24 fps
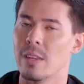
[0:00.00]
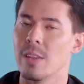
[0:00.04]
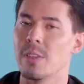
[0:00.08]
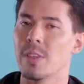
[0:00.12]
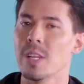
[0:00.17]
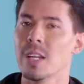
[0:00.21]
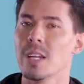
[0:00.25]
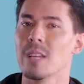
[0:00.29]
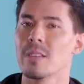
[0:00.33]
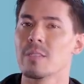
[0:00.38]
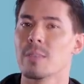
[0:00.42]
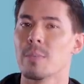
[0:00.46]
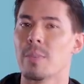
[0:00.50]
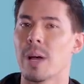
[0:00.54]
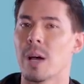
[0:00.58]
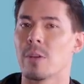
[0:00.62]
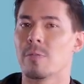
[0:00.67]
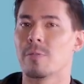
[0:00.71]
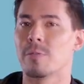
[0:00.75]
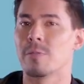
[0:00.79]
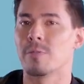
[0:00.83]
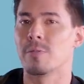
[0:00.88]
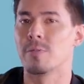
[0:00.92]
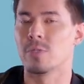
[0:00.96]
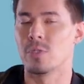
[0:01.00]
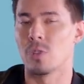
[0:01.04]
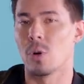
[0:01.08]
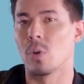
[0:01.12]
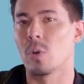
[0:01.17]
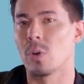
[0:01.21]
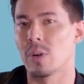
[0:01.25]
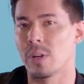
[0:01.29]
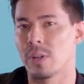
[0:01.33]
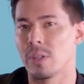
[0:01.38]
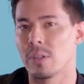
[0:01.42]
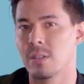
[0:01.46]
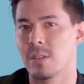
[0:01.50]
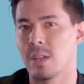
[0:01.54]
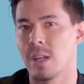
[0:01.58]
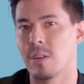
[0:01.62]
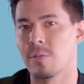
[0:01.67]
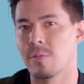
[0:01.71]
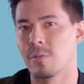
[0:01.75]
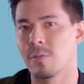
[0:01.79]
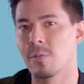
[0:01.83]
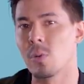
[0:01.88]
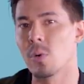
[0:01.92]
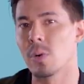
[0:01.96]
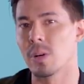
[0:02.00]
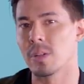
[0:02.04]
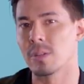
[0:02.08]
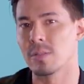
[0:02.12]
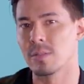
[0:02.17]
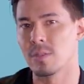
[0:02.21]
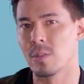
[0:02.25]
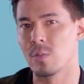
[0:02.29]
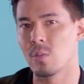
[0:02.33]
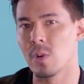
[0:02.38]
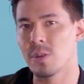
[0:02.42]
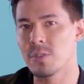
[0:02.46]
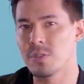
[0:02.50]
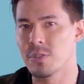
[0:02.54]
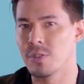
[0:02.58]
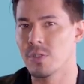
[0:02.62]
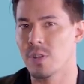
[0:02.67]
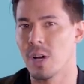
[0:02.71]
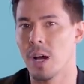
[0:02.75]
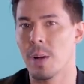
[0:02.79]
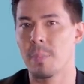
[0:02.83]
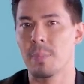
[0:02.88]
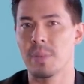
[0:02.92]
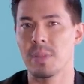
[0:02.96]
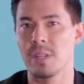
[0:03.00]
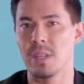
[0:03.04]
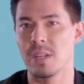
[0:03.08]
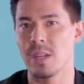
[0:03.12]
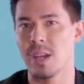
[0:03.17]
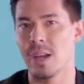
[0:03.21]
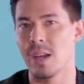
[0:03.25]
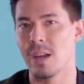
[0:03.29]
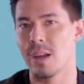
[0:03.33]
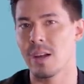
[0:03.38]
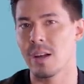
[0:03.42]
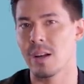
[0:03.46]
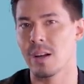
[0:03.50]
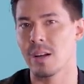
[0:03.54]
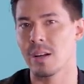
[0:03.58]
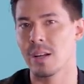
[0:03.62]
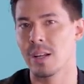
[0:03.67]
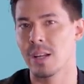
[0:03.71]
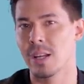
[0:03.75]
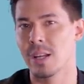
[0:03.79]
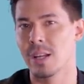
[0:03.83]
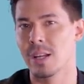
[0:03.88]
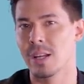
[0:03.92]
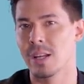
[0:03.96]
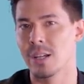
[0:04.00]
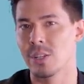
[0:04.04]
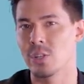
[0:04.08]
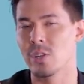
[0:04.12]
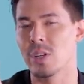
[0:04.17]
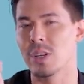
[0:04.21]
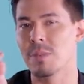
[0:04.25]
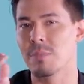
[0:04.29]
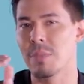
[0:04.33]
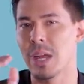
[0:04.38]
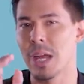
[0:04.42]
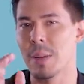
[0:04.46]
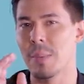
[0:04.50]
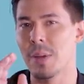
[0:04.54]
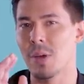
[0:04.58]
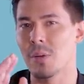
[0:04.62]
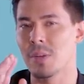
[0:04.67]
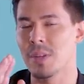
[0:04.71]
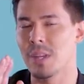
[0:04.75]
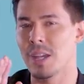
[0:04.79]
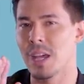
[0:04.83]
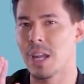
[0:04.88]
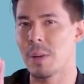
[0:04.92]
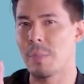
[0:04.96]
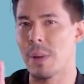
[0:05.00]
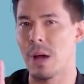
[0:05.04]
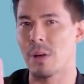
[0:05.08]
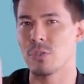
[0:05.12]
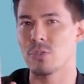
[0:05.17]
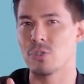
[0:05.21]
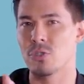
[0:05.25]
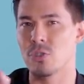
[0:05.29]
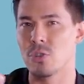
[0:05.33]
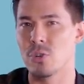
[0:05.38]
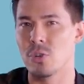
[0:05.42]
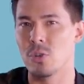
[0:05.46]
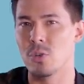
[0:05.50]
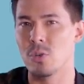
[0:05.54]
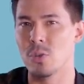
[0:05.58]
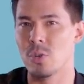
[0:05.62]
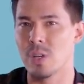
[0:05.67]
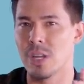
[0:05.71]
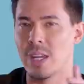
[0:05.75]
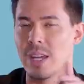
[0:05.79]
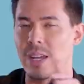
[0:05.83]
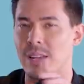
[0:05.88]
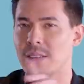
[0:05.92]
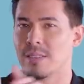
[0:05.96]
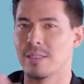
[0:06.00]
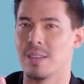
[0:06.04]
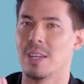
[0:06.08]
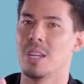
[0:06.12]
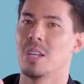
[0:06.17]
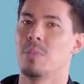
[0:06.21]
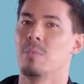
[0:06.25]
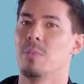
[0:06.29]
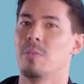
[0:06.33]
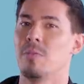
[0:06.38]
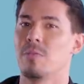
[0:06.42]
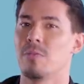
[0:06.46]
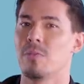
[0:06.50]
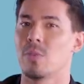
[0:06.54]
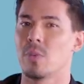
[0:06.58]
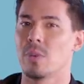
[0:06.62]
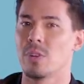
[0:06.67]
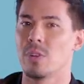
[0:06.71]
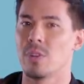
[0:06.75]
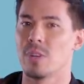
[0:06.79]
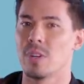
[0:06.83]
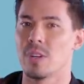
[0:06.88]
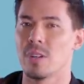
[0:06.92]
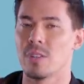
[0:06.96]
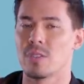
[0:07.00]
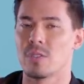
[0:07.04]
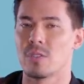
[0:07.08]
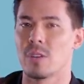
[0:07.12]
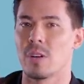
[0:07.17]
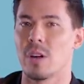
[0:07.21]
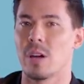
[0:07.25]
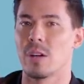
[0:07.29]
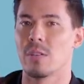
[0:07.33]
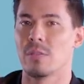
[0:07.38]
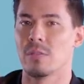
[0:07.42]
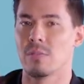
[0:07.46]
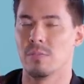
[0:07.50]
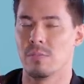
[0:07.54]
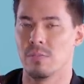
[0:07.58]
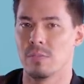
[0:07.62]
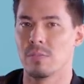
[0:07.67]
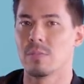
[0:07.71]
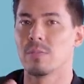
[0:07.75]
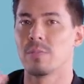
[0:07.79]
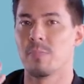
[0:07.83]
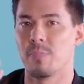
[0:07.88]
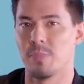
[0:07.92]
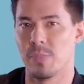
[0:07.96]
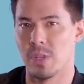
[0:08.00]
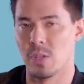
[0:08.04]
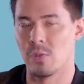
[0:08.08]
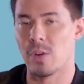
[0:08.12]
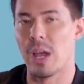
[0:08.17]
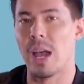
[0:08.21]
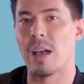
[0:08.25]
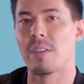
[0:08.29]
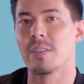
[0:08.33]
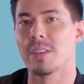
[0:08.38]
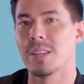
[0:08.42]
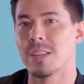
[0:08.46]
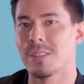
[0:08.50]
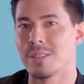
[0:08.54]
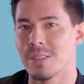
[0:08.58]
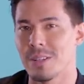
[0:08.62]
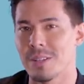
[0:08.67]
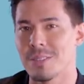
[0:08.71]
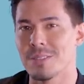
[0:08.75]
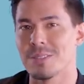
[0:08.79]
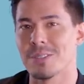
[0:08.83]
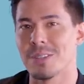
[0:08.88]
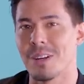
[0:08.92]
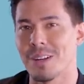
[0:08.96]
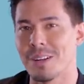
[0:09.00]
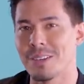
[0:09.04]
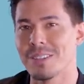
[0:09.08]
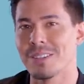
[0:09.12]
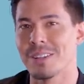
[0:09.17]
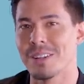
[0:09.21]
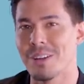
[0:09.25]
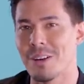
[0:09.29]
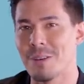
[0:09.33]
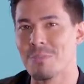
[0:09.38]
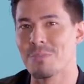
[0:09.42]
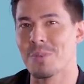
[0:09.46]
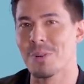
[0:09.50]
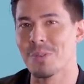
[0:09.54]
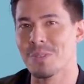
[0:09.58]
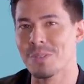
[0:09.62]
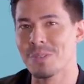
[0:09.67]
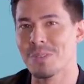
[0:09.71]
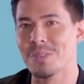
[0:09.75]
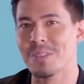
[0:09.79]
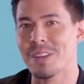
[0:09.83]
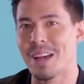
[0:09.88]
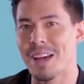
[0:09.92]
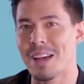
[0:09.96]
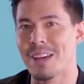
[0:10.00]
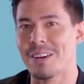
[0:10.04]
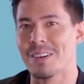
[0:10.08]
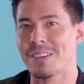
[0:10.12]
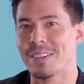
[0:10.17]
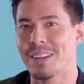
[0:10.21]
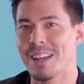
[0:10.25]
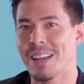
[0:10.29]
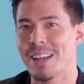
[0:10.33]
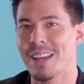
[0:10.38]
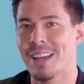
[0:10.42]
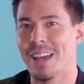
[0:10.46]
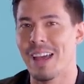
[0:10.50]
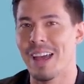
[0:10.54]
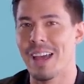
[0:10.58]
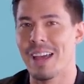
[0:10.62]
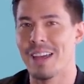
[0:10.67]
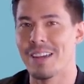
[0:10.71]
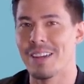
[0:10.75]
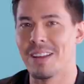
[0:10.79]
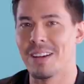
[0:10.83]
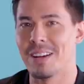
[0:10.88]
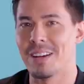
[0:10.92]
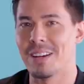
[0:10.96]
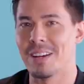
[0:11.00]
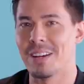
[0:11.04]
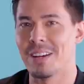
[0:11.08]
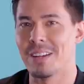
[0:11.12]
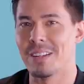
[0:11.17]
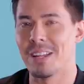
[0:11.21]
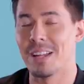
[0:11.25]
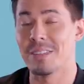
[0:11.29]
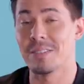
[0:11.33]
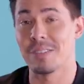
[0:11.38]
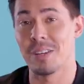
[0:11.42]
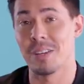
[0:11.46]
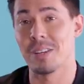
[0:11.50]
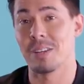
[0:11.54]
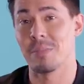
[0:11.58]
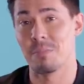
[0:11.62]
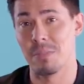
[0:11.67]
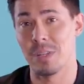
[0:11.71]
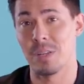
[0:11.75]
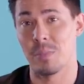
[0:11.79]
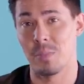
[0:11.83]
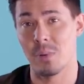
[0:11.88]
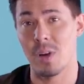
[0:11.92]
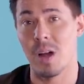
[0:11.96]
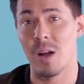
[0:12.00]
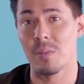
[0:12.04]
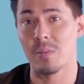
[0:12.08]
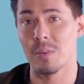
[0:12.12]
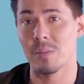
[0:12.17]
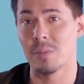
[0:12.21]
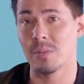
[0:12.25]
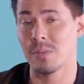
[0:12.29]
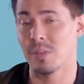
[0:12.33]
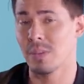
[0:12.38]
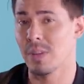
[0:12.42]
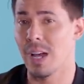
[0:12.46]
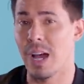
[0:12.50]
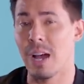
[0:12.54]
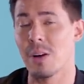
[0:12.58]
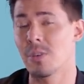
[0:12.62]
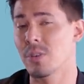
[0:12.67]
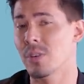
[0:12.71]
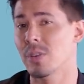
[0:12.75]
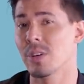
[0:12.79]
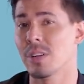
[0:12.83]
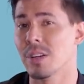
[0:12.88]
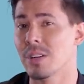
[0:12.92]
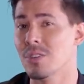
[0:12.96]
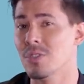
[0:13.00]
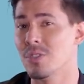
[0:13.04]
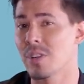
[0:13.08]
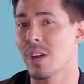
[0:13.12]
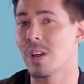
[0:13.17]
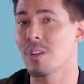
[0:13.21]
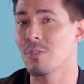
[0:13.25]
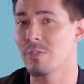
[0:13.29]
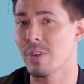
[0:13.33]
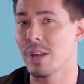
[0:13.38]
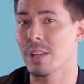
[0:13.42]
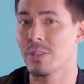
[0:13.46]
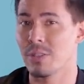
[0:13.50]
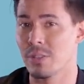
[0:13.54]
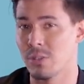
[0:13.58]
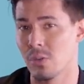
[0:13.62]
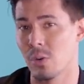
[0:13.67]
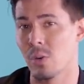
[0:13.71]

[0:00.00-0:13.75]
The thing is about torque and force. So once you're up in the air, you can maybe only get about 2 kicks in before you're gonna start, gravity is gonna start, you know, pulling you down. And that's gonna be a problem. How are you gonna generate the